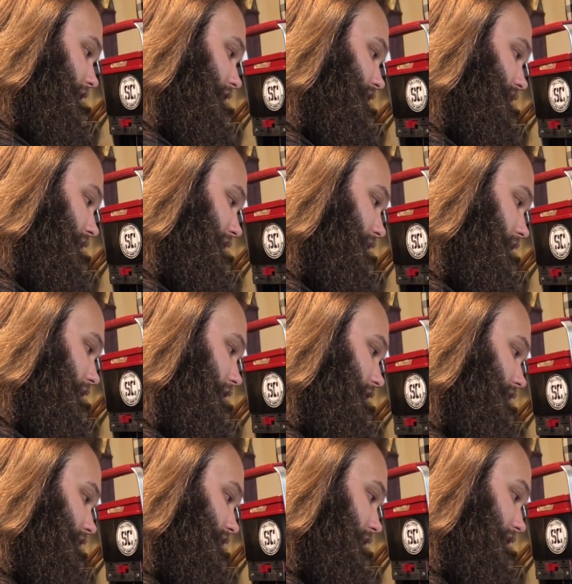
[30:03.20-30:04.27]

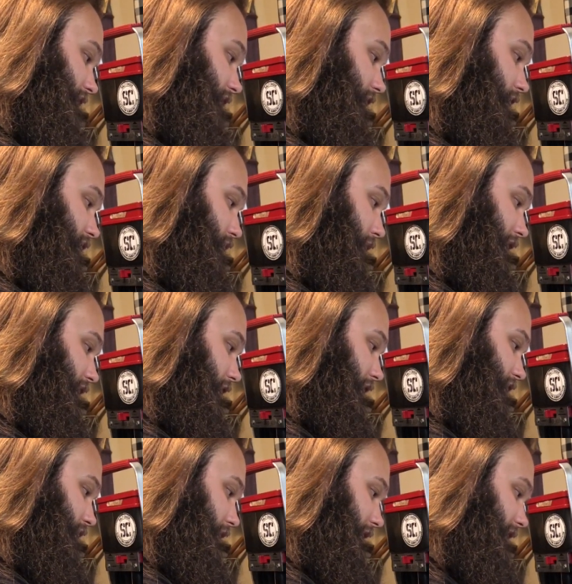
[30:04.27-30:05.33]
21, 22, 23,
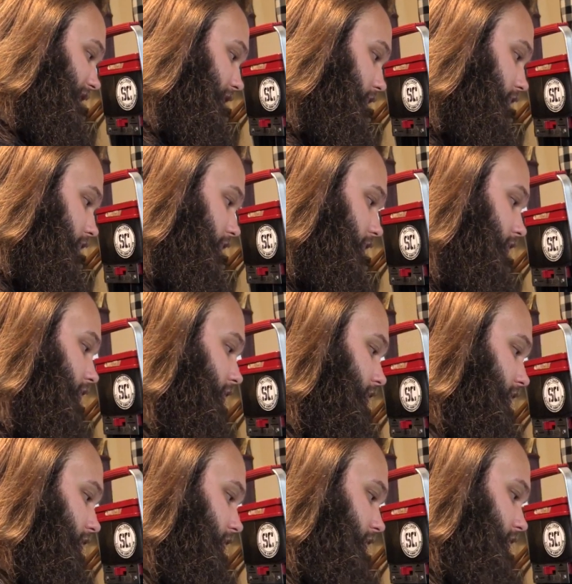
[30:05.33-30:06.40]
24.
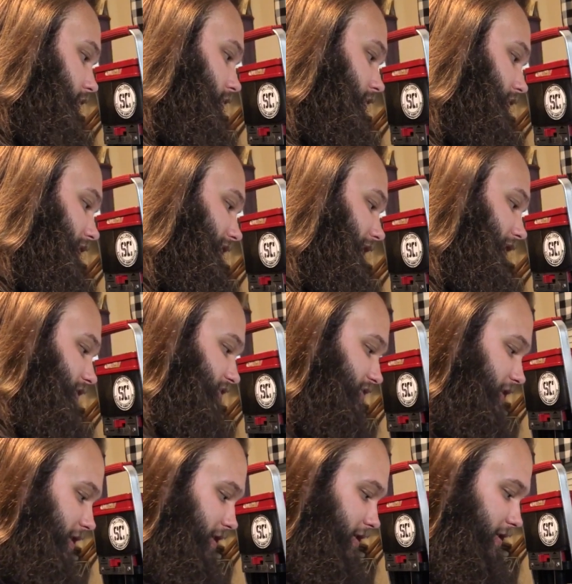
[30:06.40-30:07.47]
Give that a
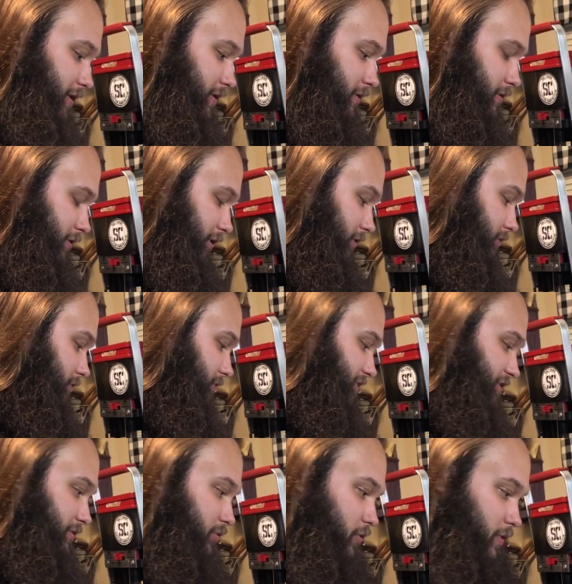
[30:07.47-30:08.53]
shake. Yep,
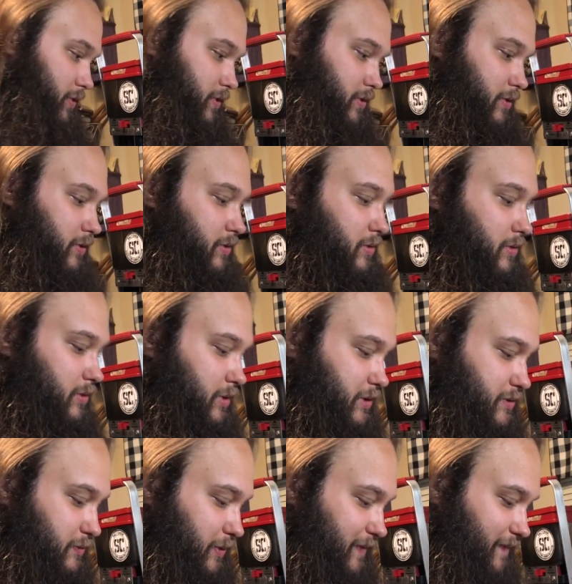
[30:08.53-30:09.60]
still more.
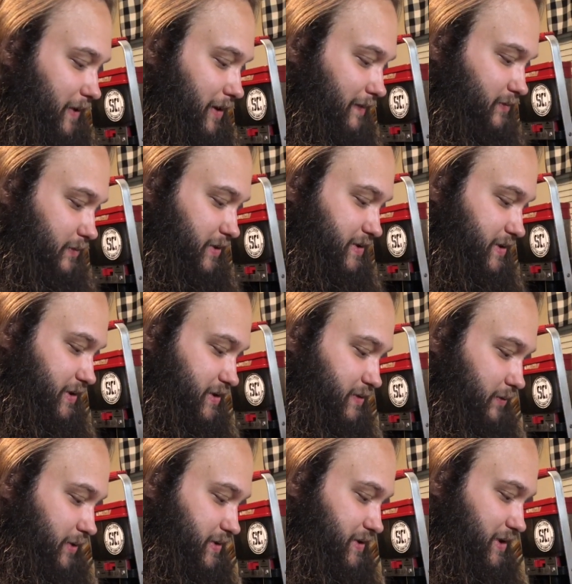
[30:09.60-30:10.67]
25, 26,
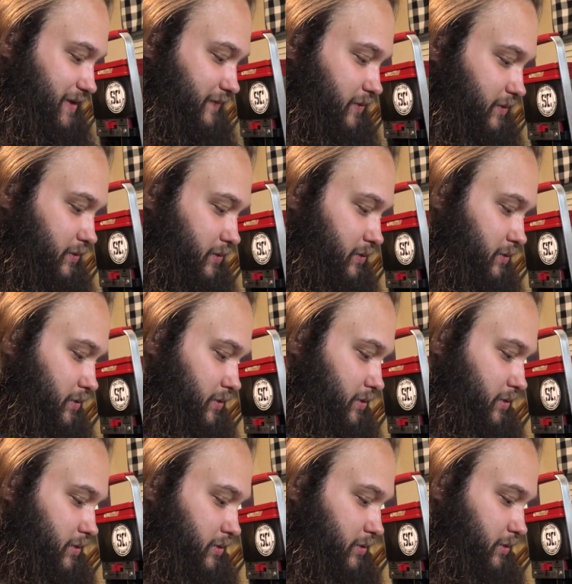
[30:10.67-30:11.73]
27,
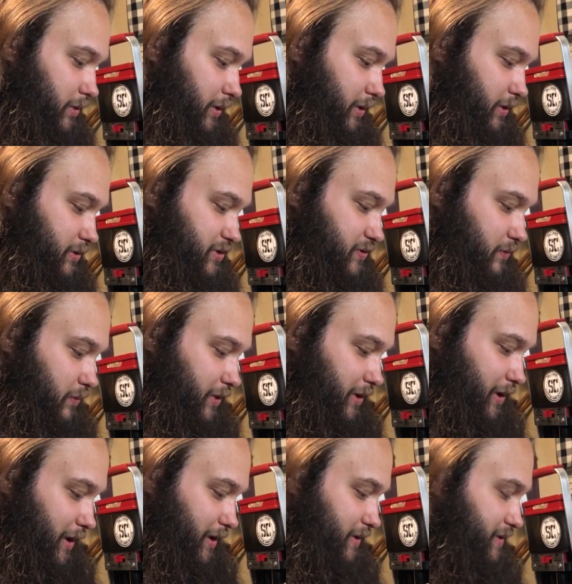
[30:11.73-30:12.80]
and
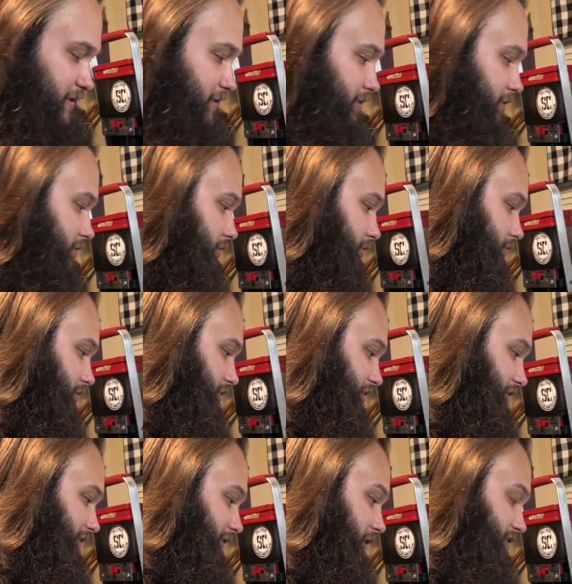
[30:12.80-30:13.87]
28.
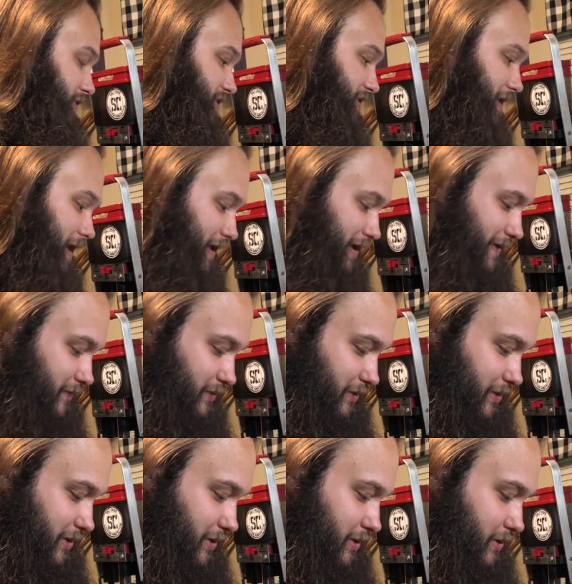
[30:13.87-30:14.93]
See if those will stack
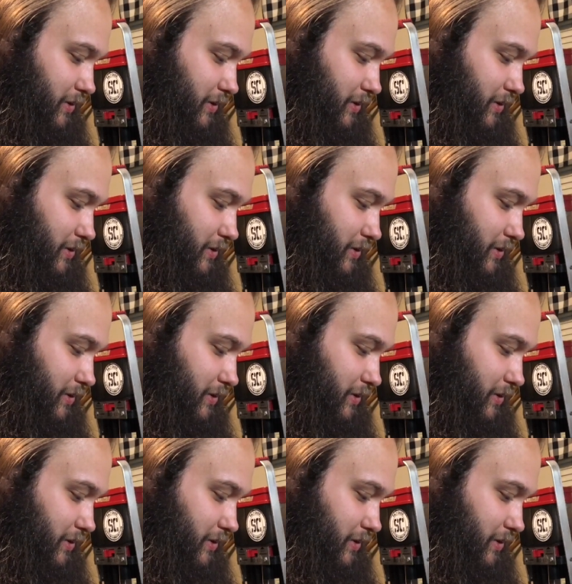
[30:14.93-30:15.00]
evenly.